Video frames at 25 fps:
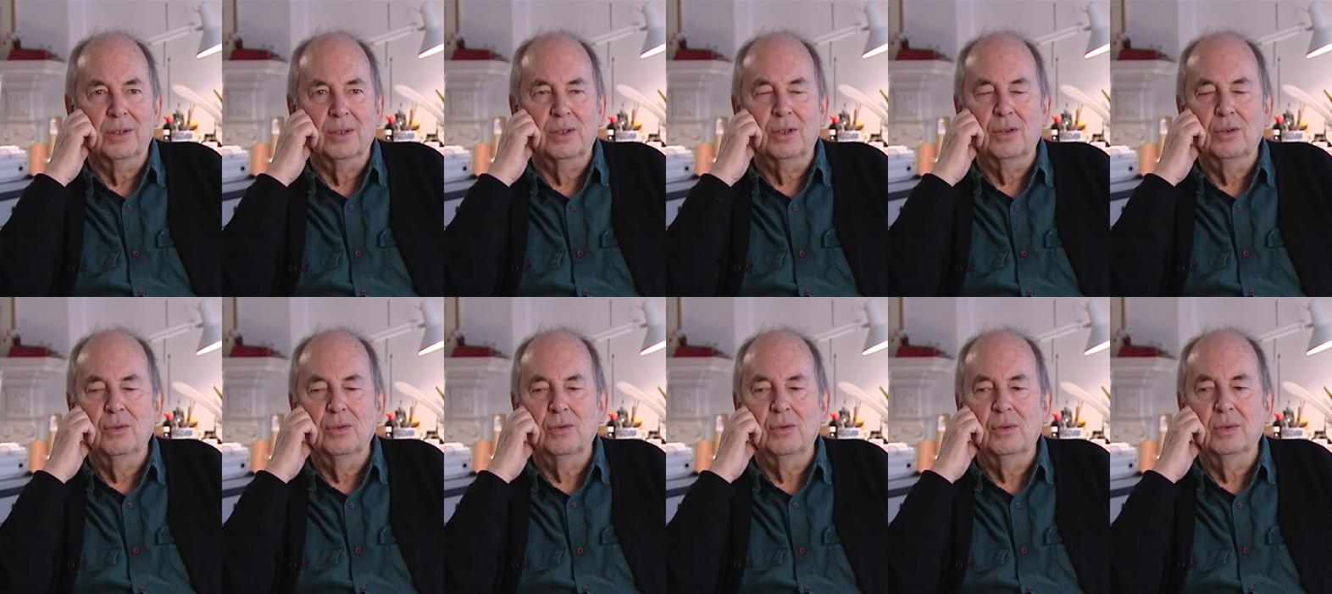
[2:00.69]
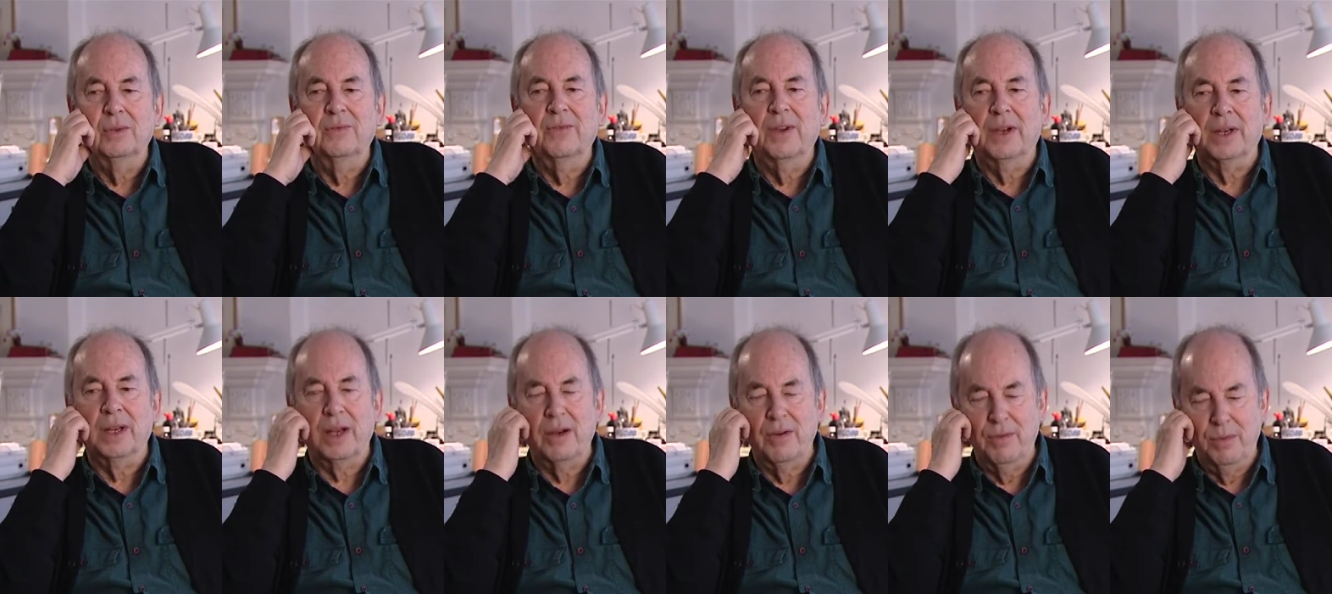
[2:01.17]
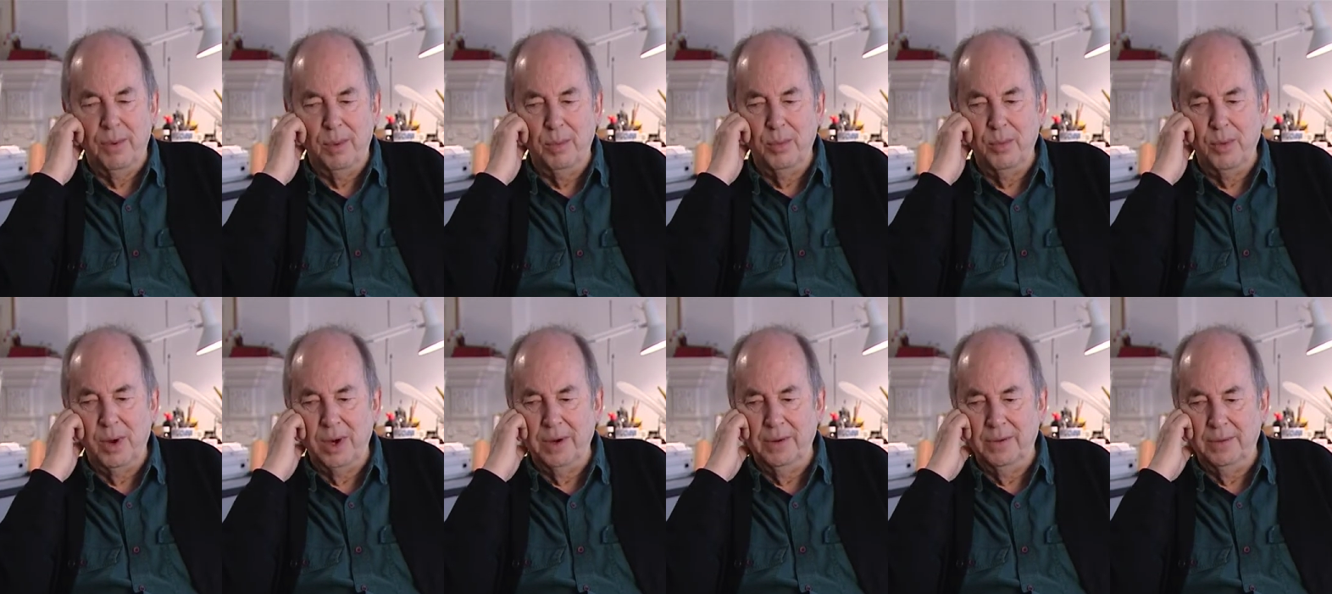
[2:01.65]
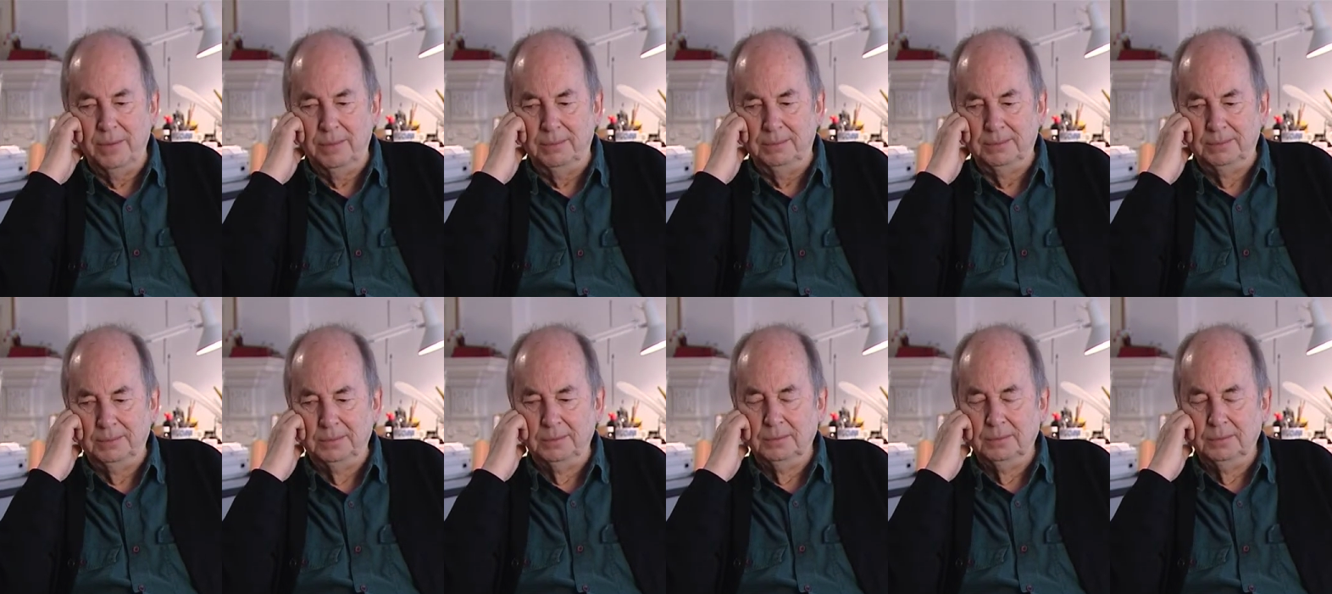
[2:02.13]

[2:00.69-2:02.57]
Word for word: at school. In fact, I remember one of them